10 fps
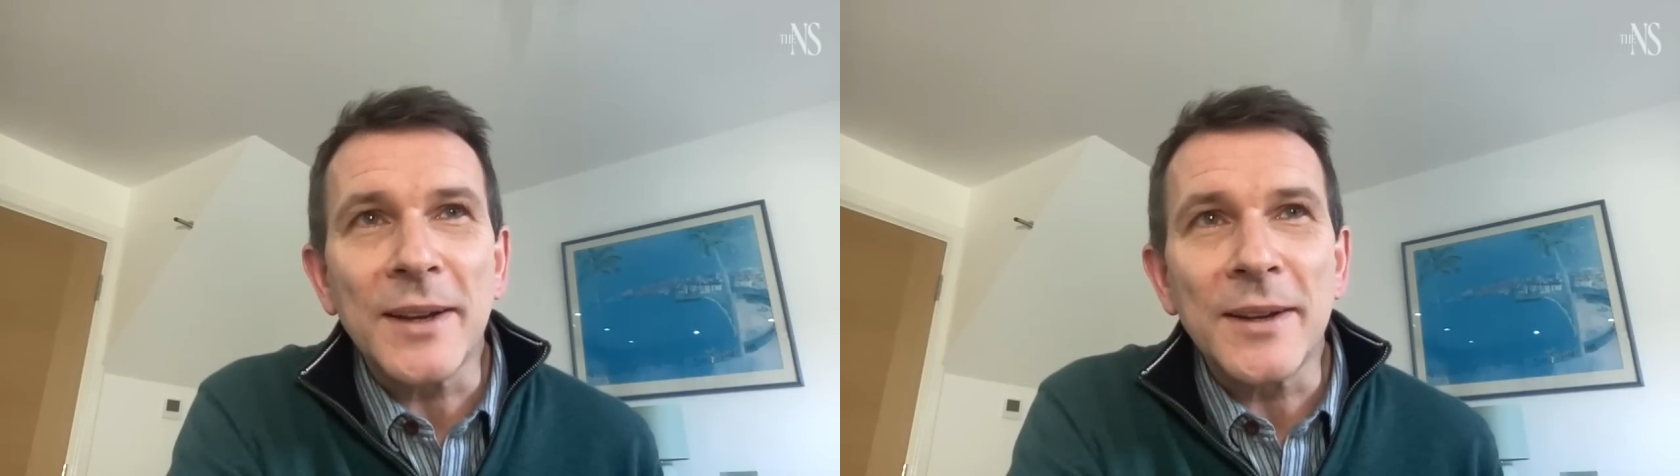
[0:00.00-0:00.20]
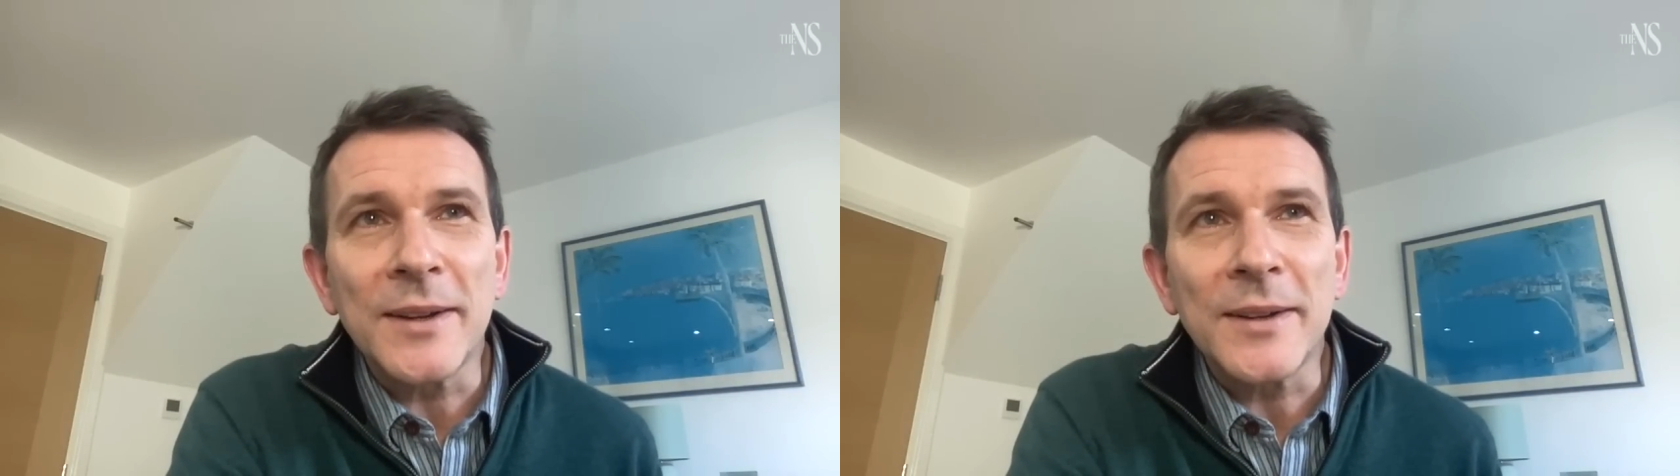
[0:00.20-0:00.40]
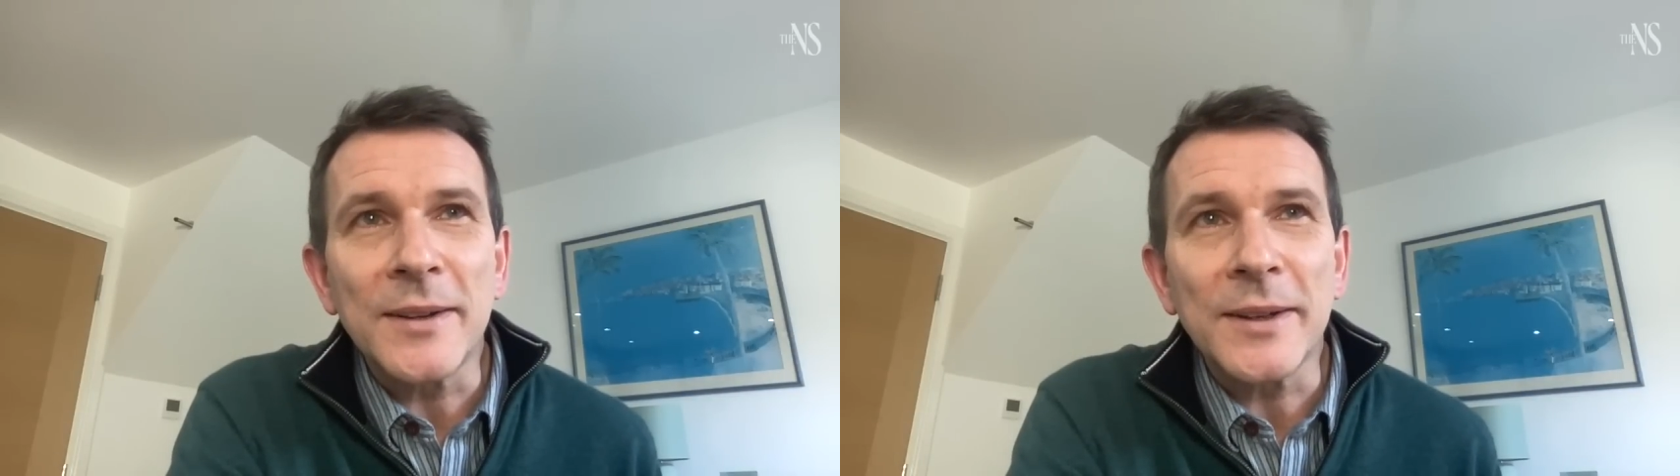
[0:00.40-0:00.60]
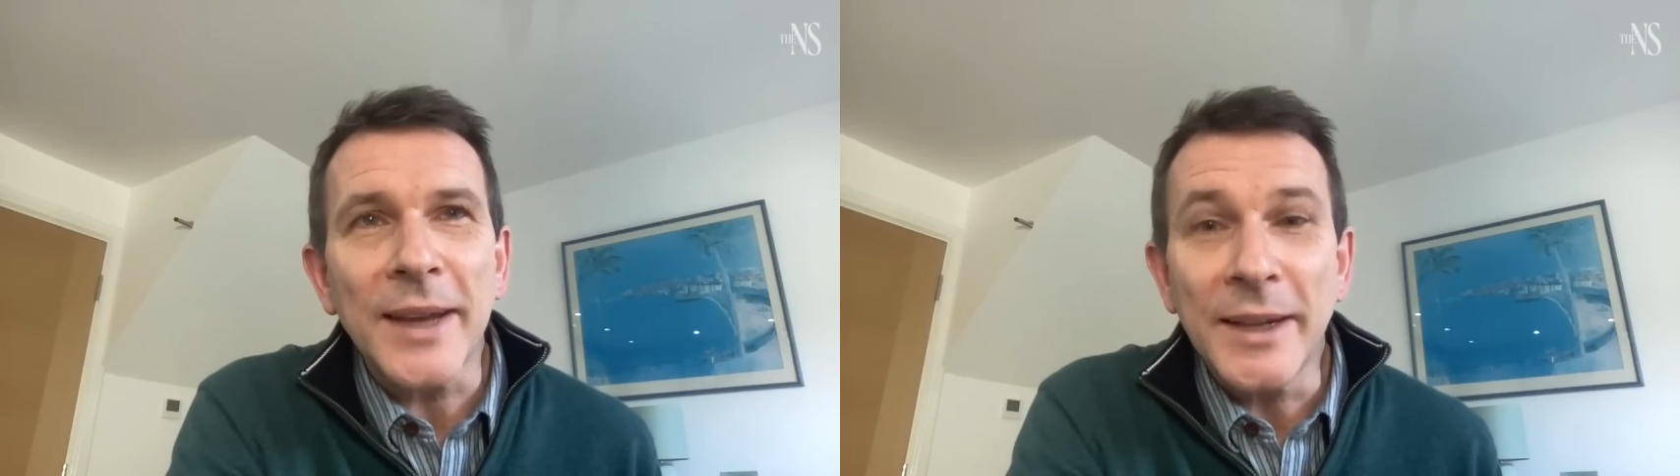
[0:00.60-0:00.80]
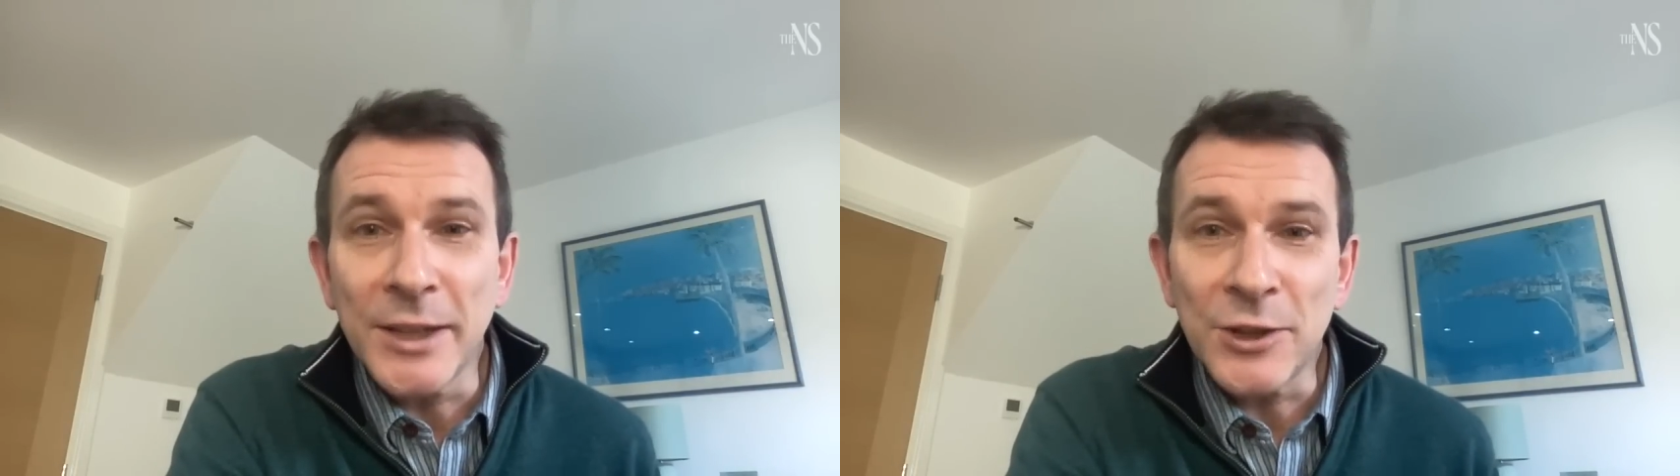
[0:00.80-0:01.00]
are
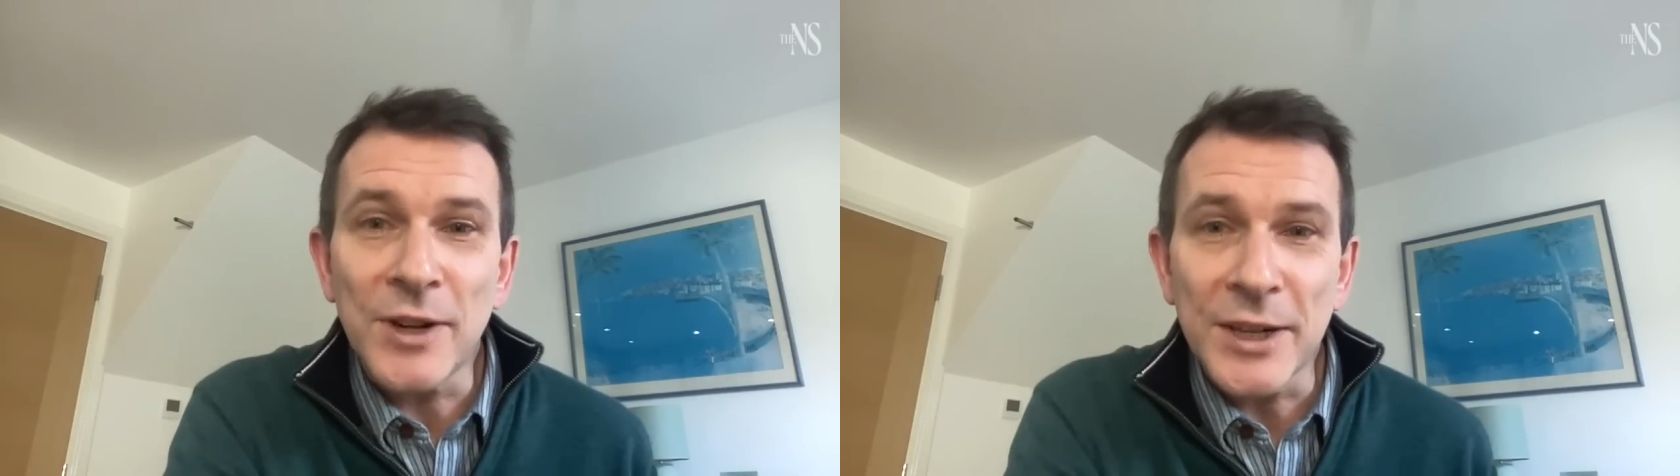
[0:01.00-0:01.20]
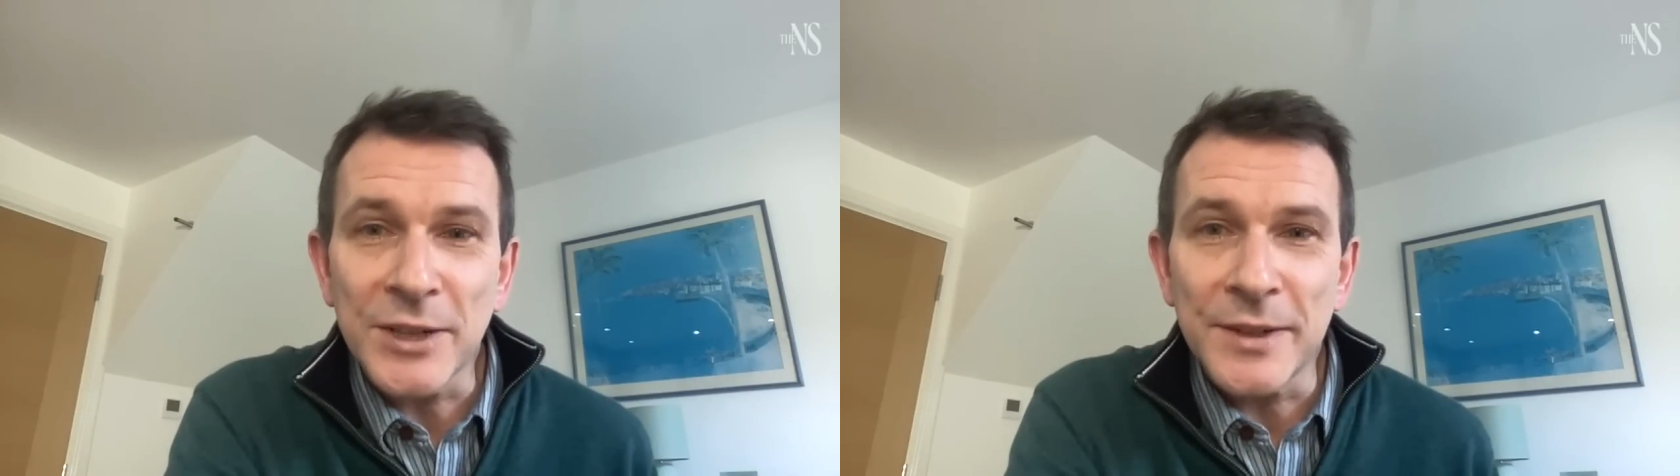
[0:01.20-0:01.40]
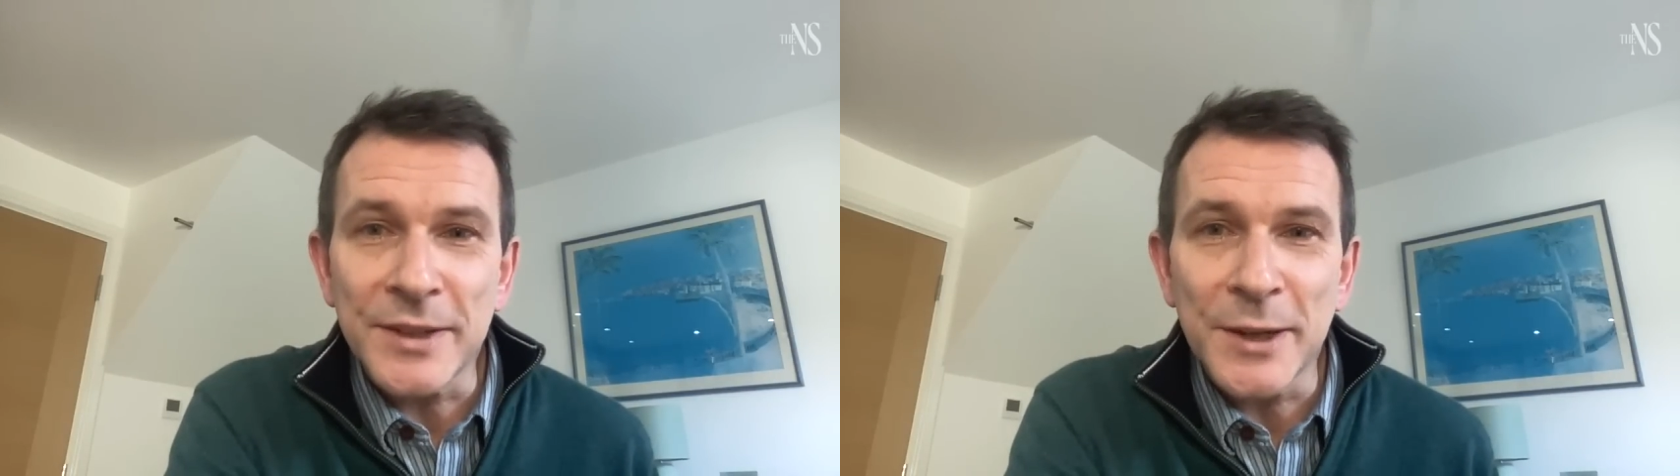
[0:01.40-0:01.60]
gaining traction.